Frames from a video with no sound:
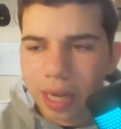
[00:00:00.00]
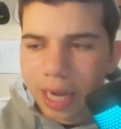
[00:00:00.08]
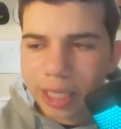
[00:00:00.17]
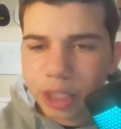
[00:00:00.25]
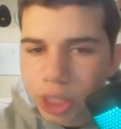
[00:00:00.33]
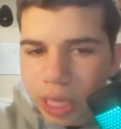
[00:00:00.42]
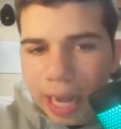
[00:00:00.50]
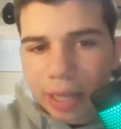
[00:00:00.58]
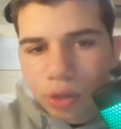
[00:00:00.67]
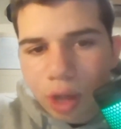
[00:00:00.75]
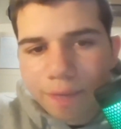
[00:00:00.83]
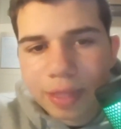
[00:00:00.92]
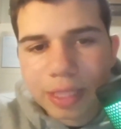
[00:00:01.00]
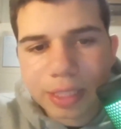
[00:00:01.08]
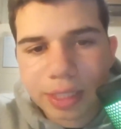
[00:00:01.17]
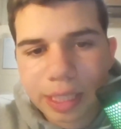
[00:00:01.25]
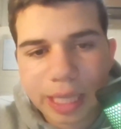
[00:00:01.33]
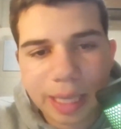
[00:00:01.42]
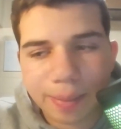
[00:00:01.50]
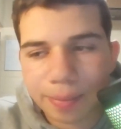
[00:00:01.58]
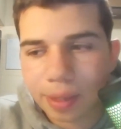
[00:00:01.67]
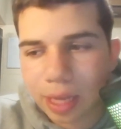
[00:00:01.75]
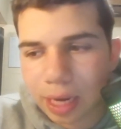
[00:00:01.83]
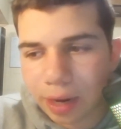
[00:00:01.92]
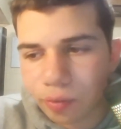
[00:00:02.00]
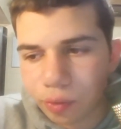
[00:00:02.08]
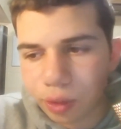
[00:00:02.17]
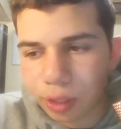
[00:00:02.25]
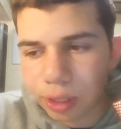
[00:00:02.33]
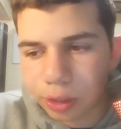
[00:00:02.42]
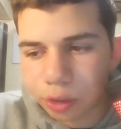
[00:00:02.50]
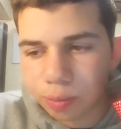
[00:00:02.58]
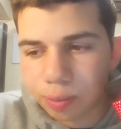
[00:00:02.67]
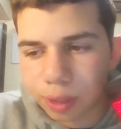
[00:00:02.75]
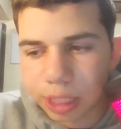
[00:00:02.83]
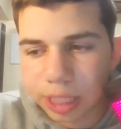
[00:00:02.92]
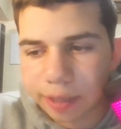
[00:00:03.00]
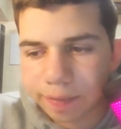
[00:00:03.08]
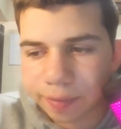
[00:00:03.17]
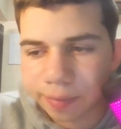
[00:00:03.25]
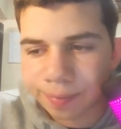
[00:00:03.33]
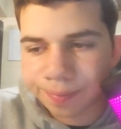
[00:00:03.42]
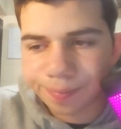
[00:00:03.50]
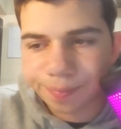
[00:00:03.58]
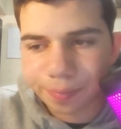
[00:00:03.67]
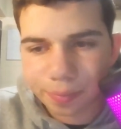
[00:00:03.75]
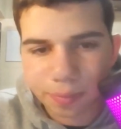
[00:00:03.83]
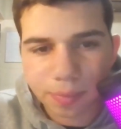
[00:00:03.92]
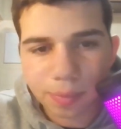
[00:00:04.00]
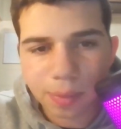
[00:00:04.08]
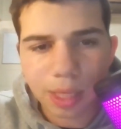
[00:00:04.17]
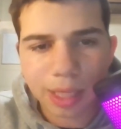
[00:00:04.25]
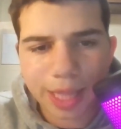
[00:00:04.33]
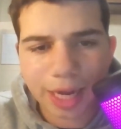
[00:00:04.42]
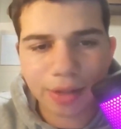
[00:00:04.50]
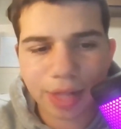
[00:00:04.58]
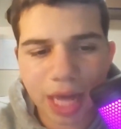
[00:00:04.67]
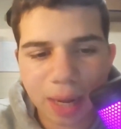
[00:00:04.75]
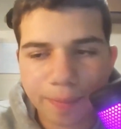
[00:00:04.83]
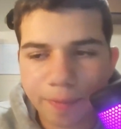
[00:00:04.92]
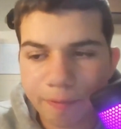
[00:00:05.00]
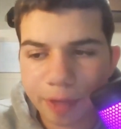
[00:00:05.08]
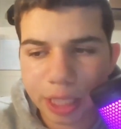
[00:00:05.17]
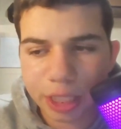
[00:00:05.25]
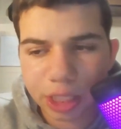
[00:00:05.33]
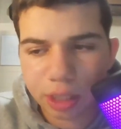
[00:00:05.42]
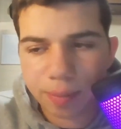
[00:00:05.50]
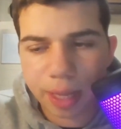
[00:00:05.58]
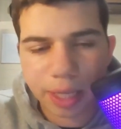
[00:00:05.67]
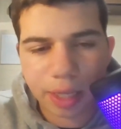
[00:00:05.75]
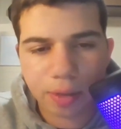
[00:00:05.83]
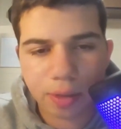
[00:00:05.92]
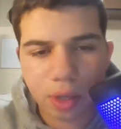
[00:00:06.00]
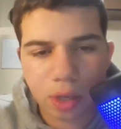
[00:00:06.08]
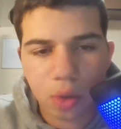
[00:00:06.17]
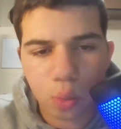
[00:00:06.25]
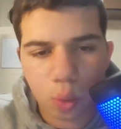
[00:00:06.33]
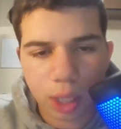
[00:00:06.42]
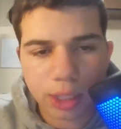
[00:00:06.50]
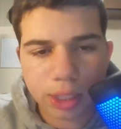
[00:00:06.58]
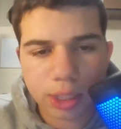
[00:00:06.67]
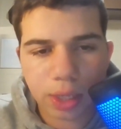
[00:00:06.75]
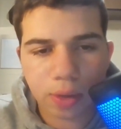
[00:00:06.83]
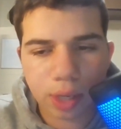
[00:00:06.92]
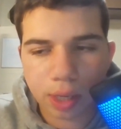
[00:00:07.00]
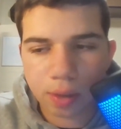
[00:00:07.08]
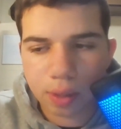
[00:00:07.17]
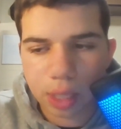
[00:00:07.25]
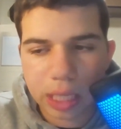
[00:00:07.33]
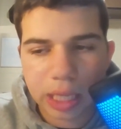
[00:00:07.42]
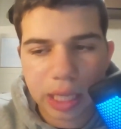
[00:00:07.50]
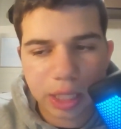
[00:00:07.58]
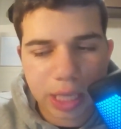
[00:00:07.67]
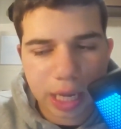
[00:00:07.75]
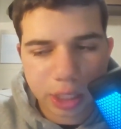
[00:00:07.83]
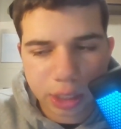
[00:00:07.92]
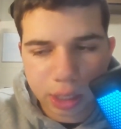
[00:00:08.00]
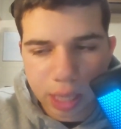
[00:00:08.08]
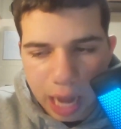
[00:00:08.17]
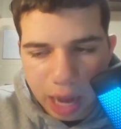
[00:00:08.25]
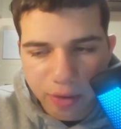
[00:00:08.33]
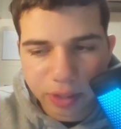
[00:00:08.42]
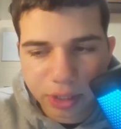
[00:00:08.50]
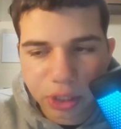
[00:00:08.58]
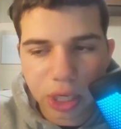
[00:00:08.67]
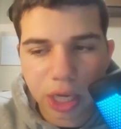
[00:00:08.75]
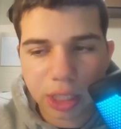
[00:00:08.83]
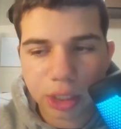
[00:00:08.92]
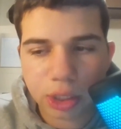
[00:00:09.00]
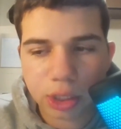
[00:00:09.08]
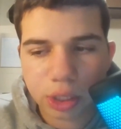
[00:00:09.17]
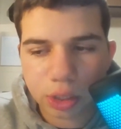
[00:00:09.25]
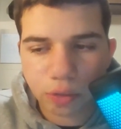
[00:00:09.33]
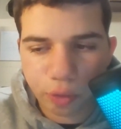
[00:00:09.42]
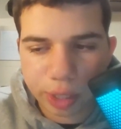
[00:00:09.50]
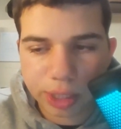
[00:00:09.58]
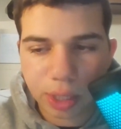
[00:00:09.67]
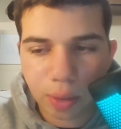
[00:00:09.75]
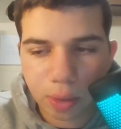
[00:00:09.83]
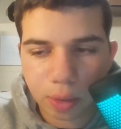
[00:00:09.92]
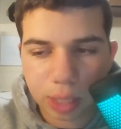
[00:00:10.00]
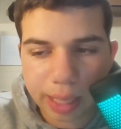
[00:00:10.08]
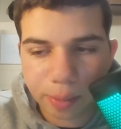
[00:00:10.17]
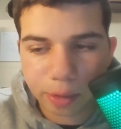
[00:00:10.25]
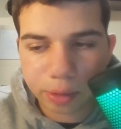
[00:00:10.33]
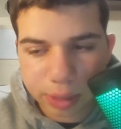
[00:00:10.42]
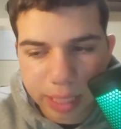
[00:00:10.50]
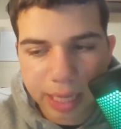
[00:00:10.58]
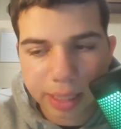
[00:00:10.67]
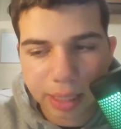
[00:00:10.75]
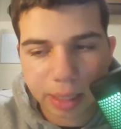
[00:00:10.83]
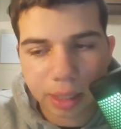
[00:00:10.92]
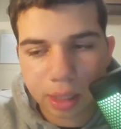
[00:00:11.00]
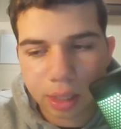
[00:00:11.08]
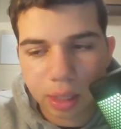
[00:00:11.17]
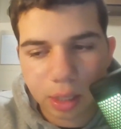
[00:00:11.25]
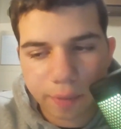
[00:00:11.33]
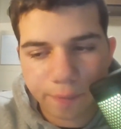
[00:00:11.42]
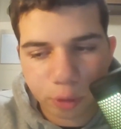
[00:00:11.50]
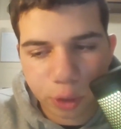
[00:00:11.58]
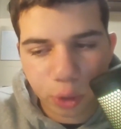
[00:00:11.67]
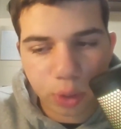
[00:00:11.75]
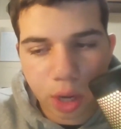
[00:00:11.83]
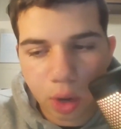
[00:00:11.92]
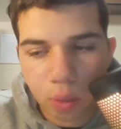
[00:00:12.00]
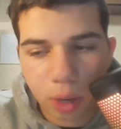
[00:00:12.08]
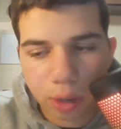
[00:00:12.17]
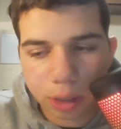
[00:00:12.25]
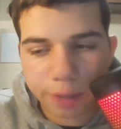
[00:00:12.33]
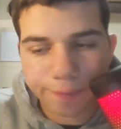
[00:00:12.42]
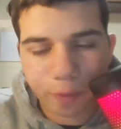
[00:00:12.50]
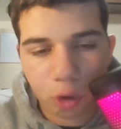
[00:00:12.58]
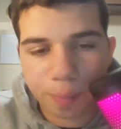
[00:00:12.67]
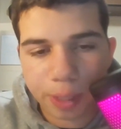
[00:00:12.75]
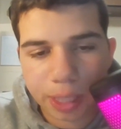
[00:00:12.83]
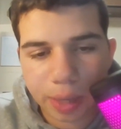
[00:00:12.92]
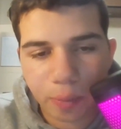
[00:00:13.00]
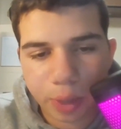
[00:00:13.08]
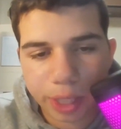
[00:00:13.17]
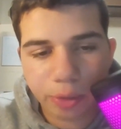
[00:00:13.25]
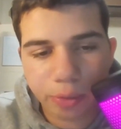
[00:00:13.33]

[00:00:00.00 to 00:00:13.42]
I love this team, and I really do believe that a lineup of DJ LeMahieu, Juan Soto, Aaron Judge, Rizzo, Glaber, Stanton, Verdugo, Wells, and Volpe can win you